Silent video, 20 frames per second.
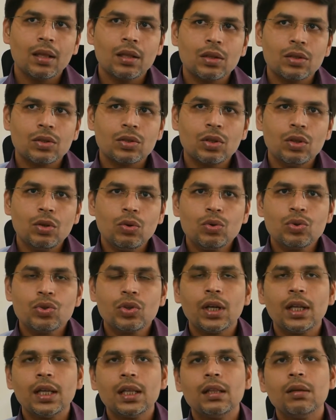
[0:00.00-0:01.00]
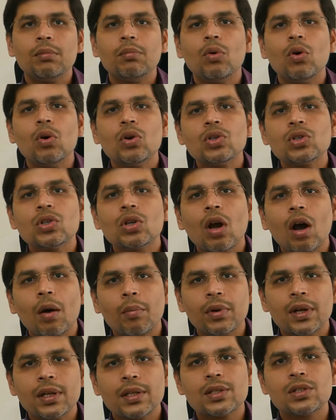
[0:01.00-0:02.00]
So usually the most
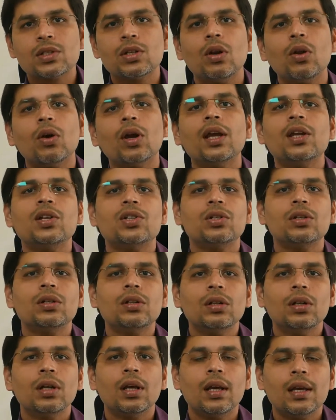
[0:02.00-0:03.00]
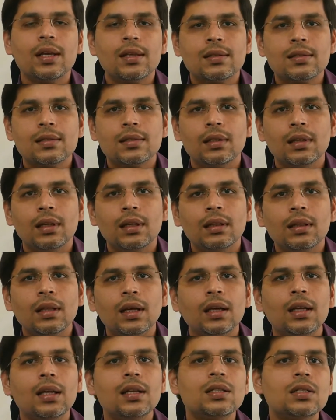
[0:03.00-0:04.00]
commonest location is in
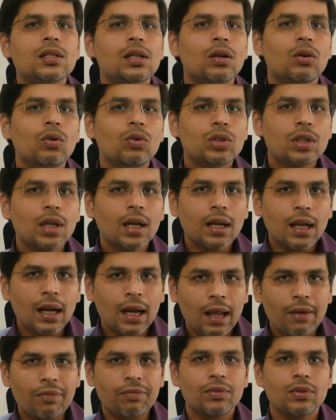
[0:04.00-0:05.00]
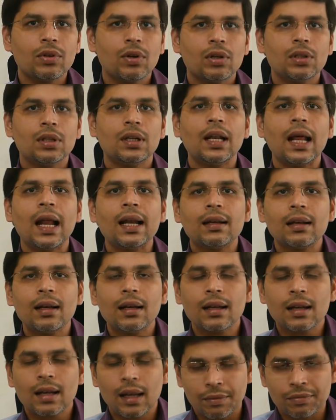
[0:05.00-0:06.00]
the intergluteal cleft or the lateral
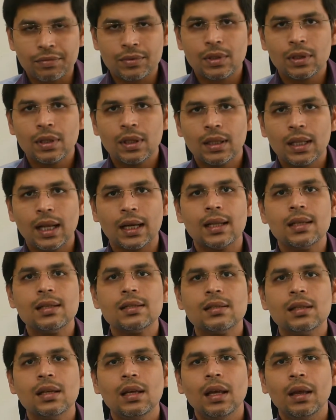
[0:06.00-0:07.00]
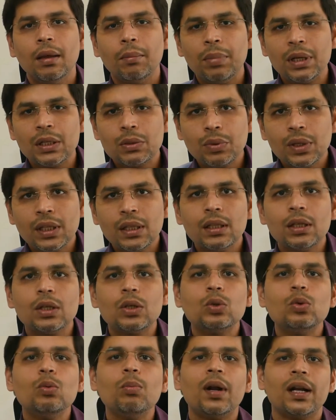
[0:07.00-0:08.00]
cleft, that is between the
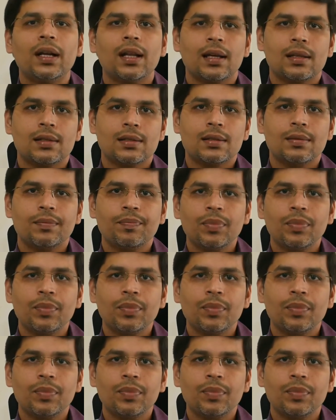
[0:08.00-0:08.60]
two buttocks.